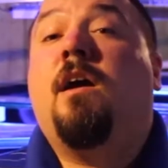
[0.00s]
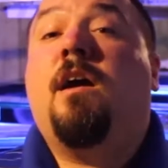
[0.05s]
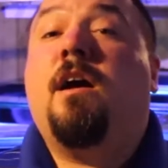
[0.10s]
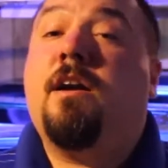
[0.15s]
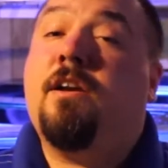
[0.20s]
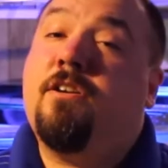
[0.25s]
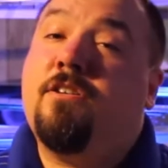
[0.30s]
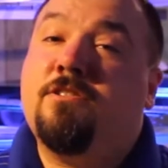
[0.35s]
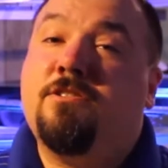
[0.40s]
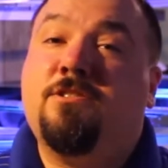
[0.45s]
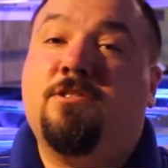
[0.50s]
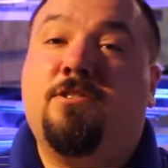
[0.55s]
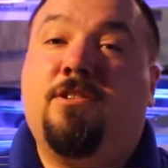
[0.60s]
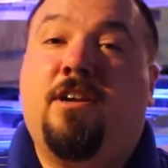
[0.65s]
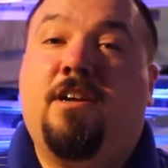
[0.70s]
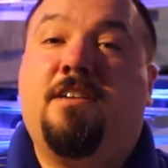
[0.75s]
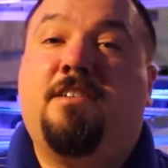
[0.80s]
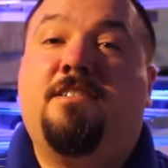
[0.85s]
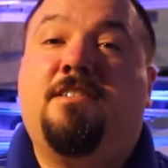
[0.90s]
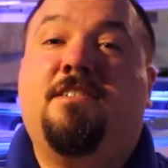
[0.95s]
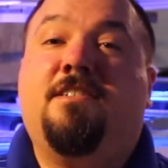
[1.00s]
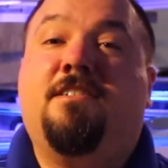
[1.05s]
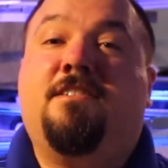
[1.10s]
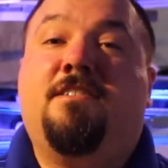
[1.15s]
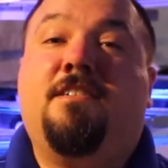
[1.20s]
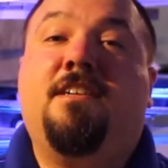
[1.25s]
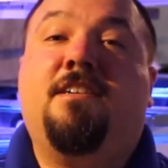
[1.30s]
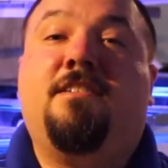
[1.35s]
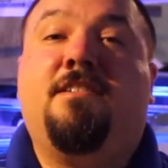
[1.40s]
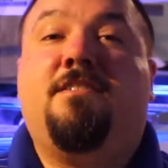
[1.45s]
I'd also like to
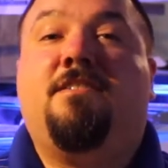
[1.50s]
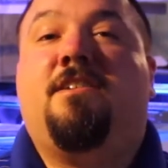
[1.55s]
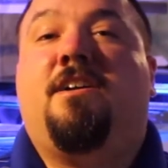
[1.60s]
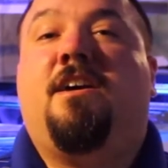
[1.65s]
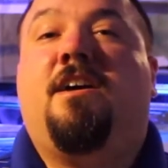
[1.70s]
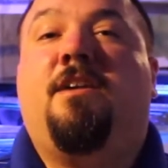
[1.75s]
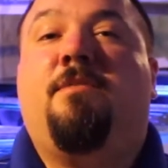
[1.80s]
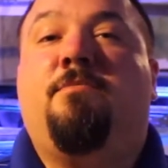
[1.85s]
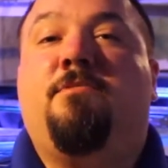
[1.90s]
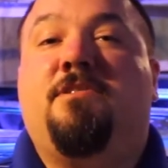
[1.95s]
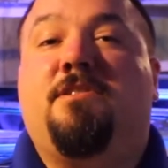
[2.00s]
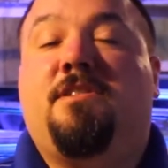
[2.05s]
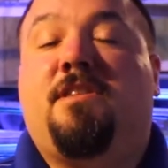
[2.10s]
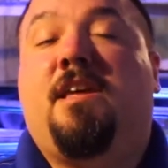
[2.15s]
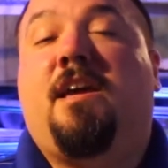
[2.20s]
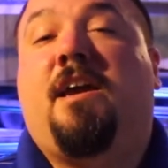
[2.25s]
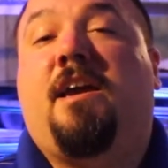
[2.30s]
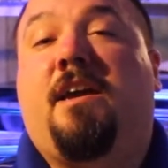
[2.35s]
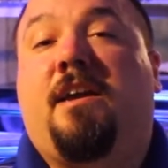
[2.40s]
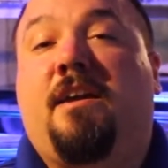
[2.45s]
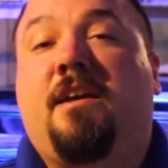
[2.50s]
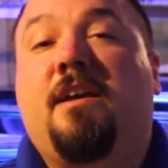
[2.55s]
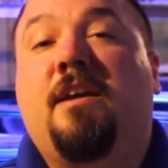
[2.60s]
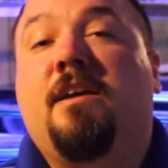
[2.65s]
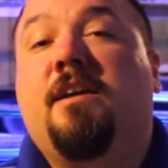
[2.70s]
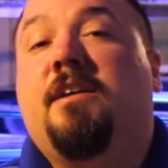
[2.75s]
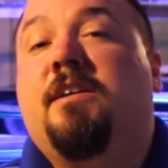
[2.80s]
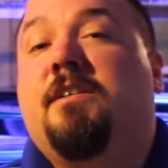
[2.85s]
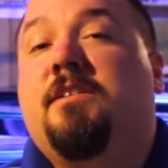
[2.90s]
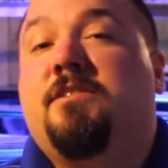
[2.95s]
take the time to thank
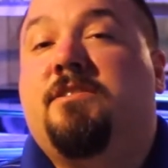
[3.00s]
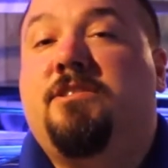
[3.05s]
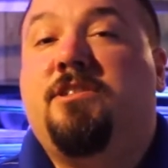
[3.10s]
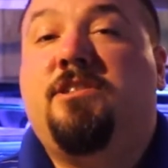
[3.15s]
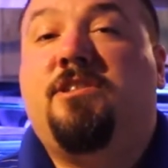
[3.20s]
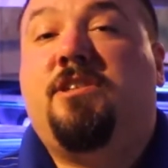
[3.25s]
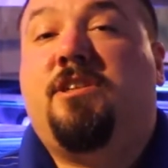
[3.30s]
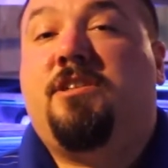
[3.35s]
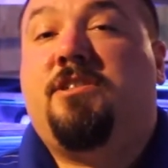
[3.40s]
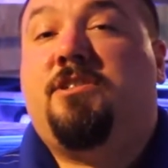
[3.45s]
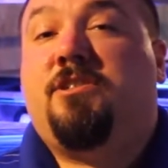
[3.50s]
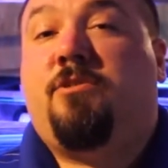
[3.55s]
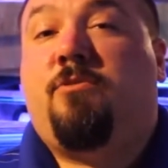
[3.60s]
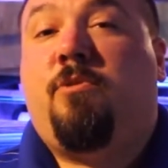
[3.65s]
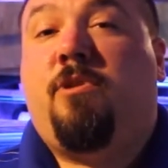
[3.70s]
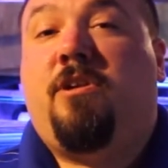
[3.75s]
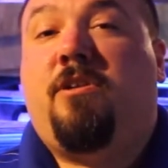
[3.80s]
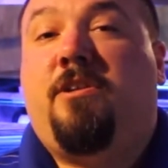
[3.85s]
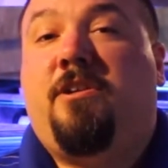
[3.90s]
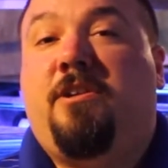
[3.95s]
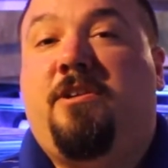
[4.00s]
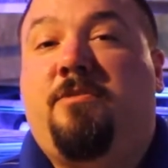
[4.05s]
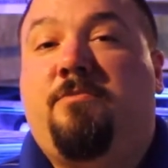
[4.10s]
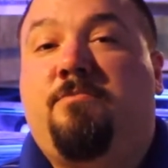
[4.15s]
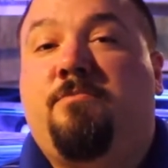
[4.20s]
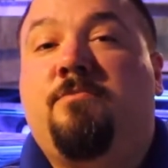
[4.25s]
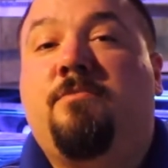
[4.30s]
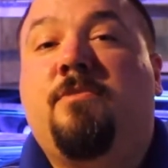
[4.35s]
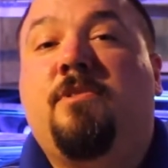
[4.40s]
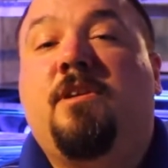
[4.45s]
CJ's
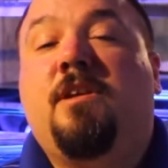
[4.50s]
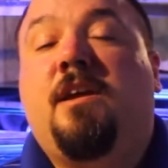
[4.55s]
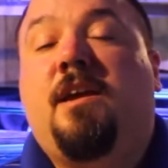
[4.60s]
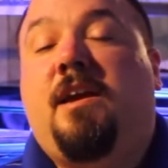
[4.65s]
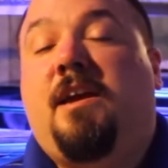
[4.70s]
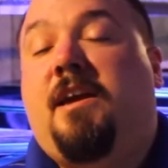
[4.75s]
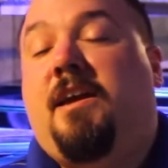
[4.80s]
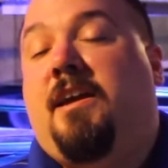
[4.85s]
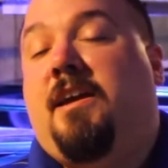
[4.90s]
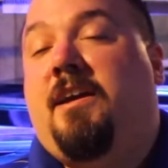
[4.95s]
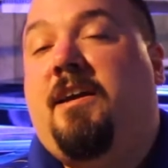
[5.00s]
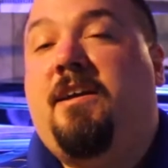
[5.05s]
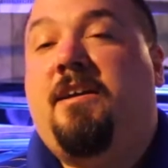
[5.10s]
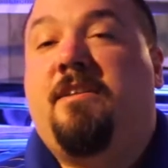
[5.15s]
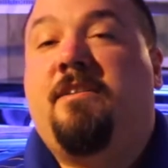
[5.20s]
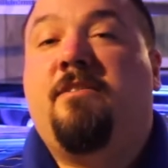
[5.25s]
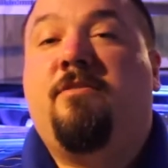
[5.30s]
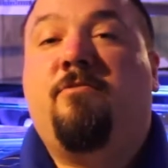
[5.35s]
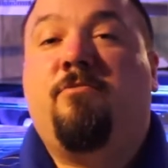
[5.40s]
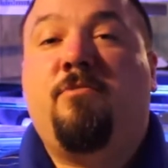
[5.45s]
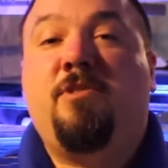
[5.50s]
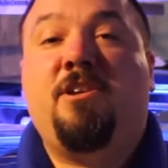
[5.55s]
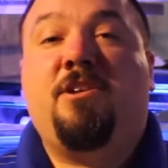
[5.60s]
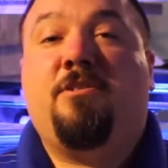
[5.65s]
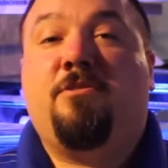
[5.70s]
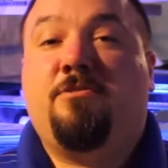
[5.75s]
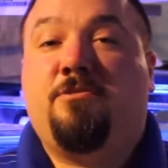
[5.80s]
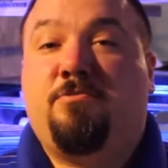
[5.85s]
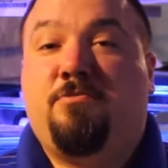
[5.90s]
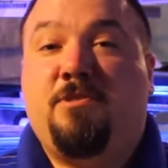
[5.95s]
Aquarium and
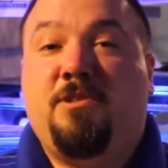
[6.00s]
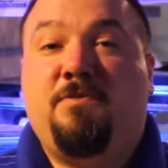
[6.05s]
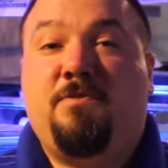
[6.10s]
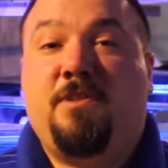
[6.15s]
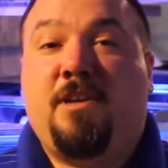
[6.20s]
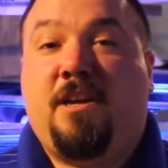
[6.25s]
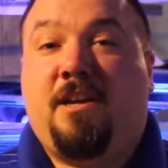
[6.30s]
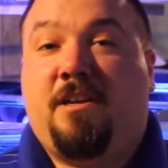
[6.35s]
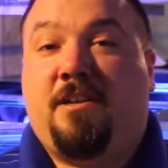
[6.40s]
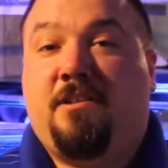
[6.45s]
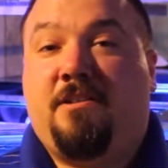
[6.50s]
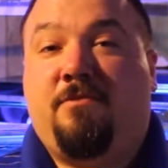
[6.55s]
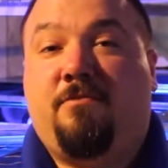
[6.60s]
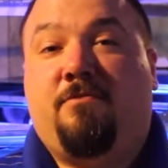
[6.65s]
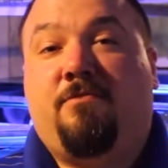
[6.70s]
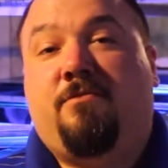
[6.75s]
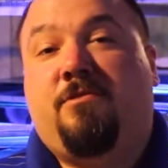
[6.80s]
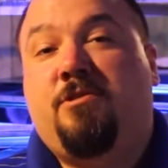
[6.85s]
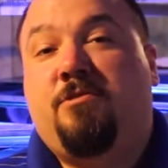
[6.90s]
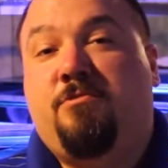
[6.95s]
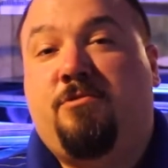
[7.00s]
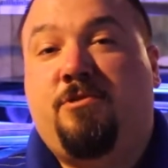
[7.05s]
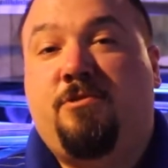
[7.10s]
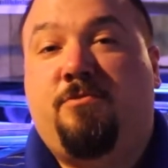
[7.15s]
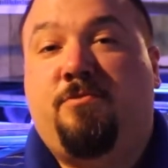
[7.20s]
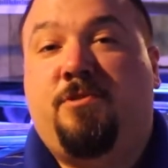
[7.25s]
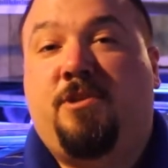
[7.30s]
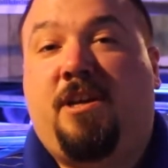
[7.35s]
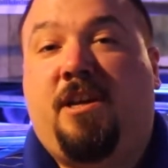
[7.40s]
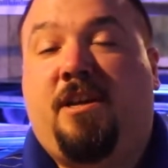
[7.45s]
Rico's Reeftank
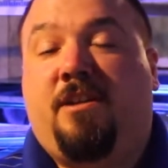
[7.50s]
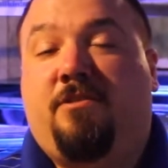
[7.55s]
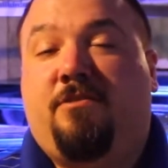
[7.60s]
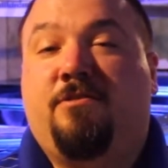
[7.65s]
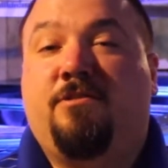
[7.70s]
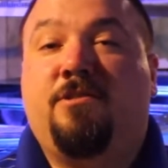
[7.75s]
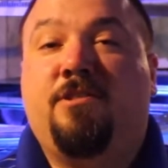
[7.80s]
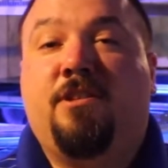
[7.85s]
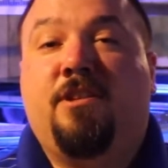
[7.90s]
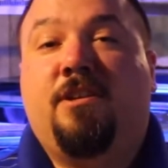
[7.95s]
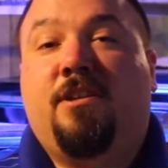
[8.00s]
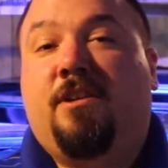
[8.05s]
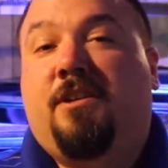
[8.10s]
YouTube channels.